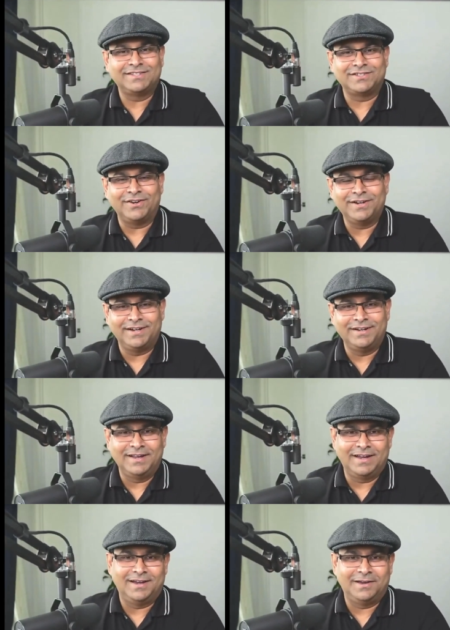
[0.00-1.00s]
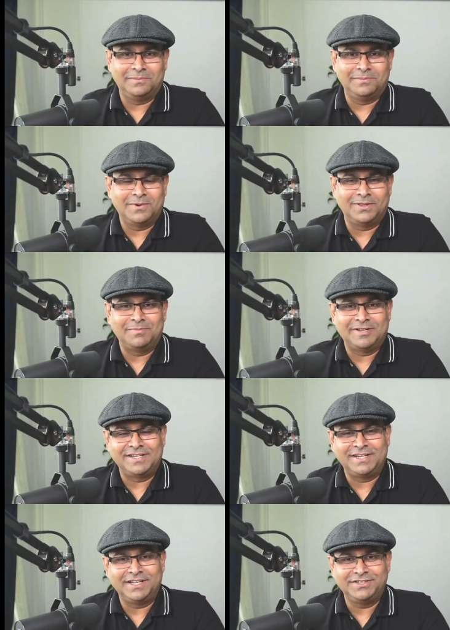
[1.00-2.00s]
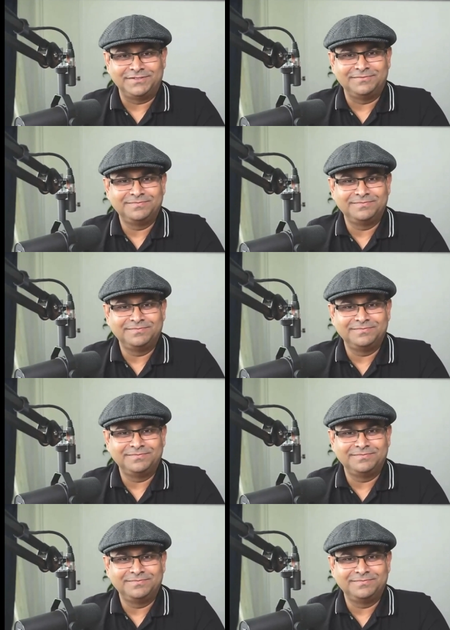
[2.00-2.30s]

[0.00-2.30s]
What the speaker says: started on the presentation.